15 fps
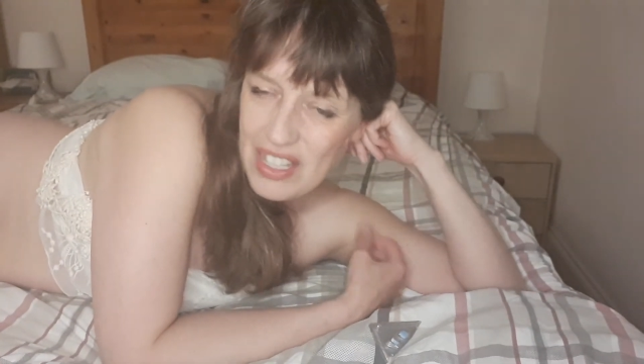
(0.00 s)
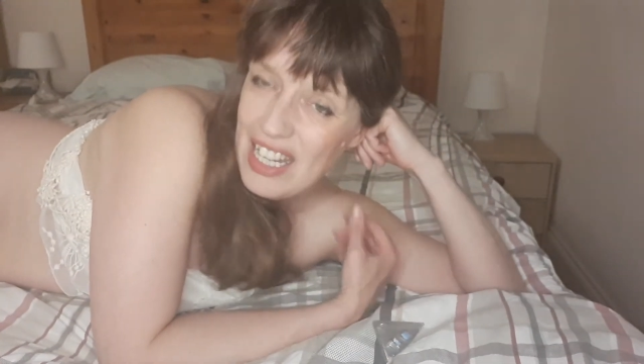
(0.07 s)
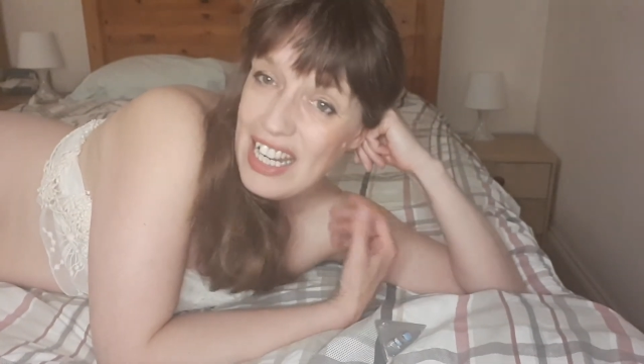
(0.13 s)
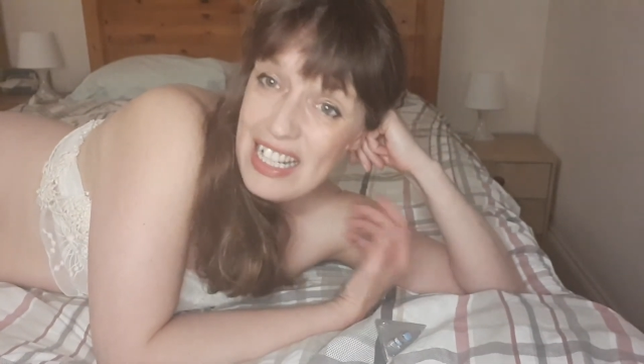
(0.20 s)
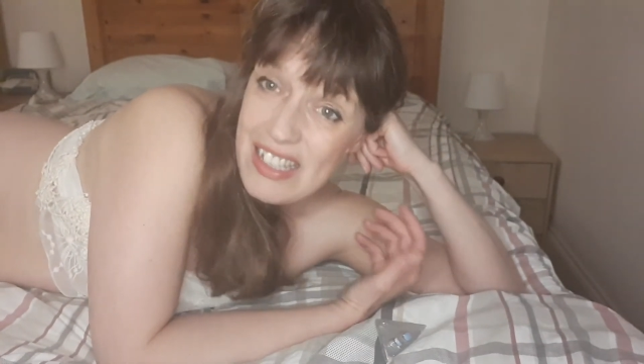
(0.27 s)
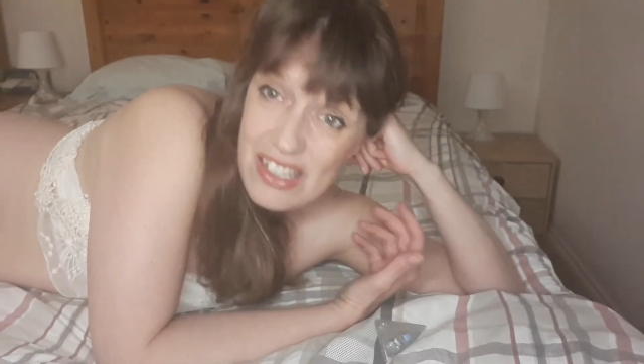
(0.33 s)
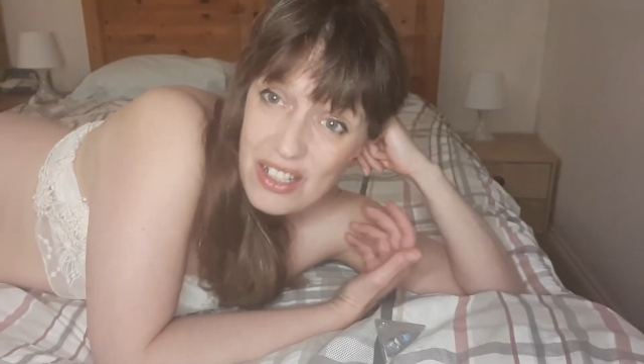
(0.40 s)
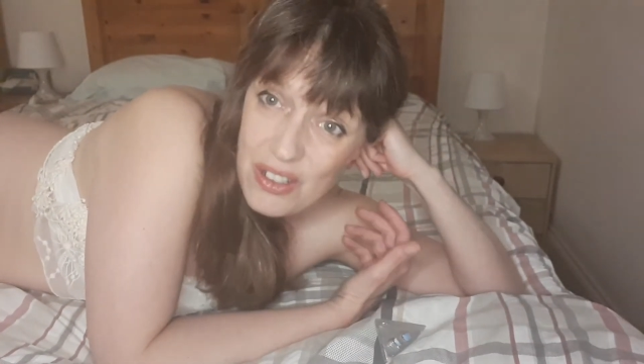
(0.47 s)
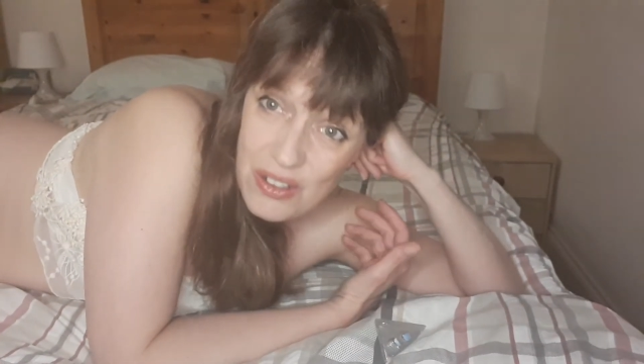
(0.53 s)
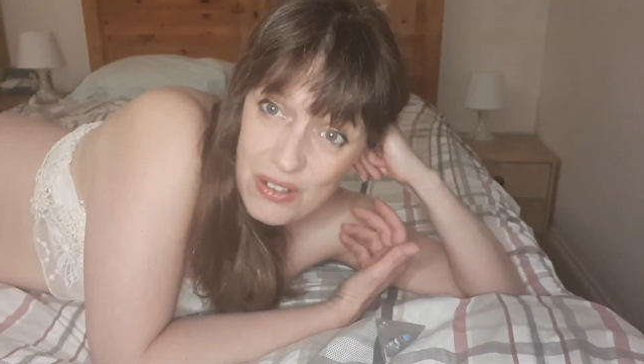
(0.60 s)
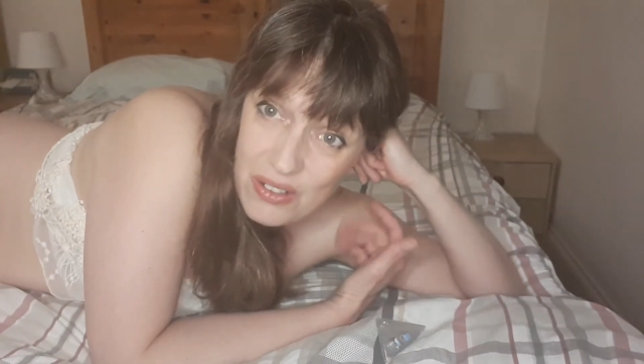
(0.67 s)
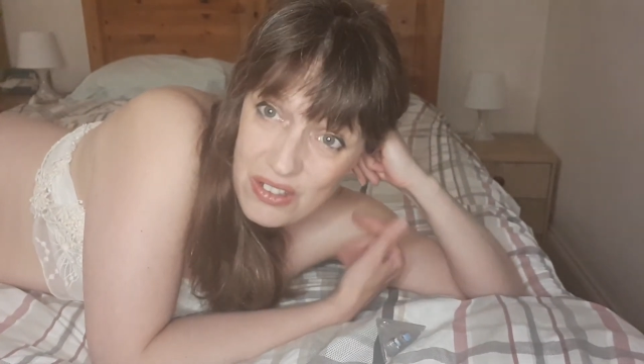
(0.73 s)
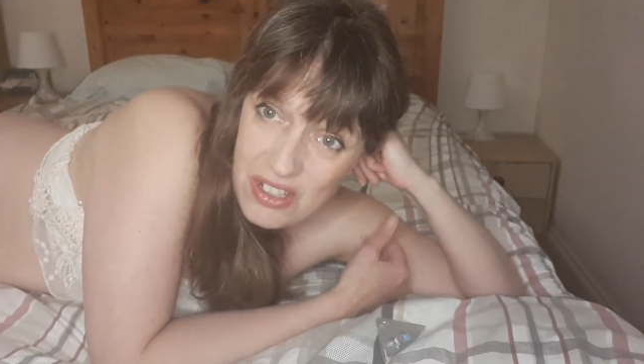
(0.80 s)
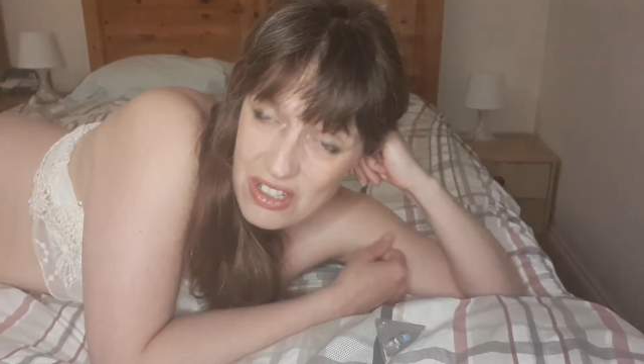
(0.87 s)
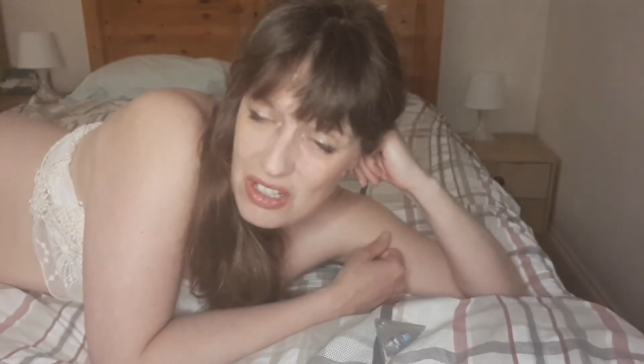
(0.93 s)
It's cool
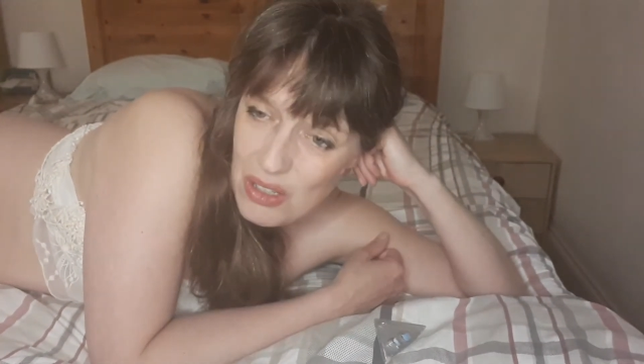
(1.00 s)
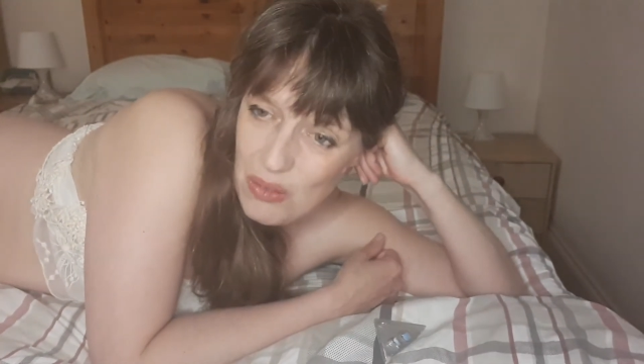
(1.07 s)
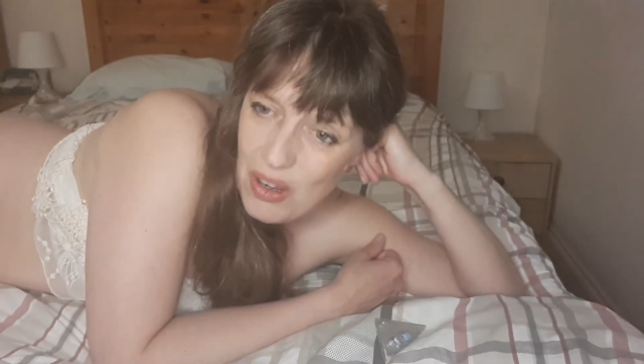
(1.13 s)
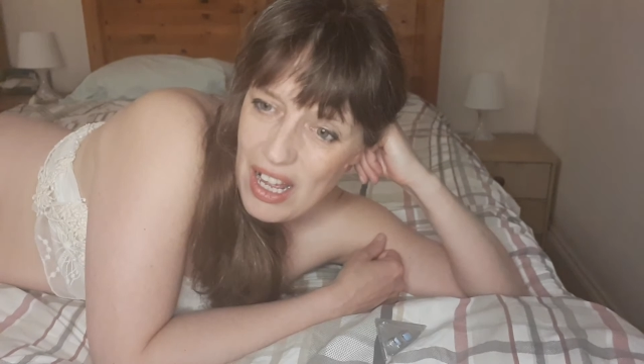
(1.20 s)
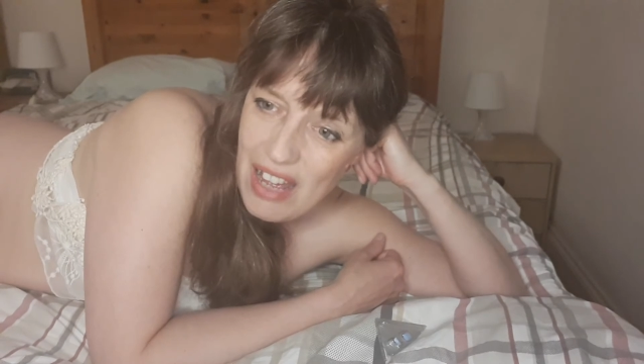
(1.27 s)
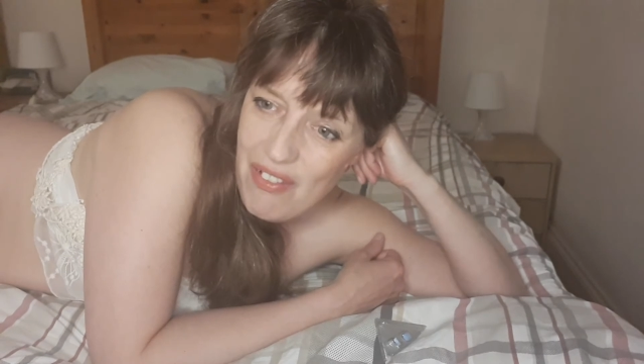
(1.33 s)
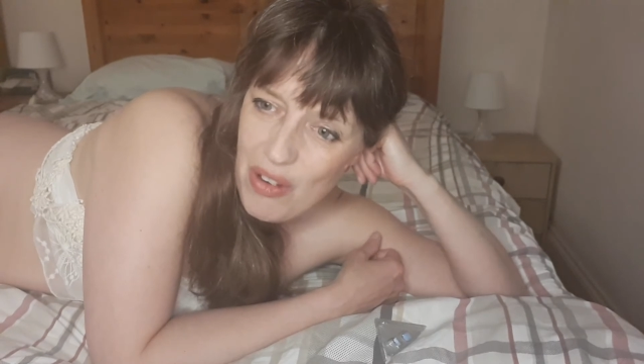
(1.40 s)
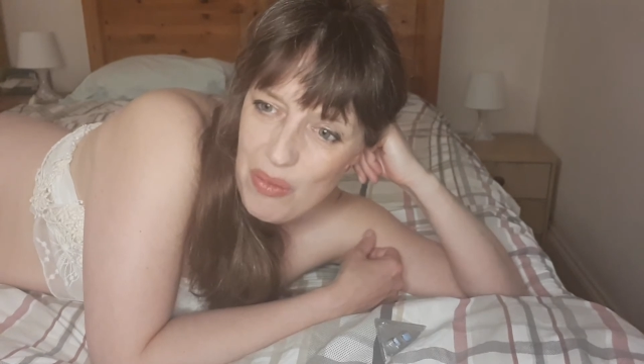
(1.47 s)
to do whatever